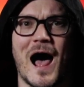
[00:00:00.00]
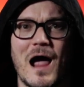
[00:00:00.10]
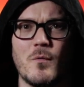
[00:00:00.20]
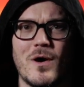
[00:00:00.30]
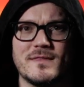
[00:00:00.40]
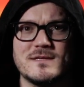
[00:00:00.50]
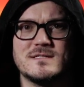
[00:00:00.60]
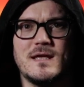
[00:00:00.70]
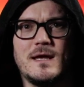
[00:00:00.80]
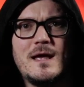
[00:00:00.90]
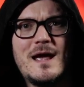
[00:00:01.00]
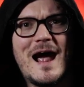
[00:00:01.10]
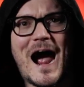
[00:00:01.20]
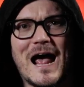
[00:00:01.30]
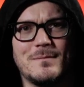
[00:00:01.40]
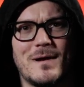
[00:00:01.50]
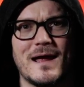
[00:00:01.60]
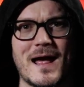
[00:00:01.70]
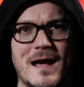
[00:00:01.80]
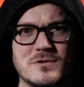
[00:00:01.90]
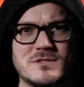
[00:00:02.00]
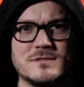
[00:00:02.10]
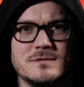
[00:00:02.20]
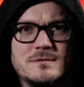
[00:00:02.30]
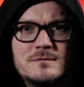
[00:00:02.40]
I want this thing out of my house.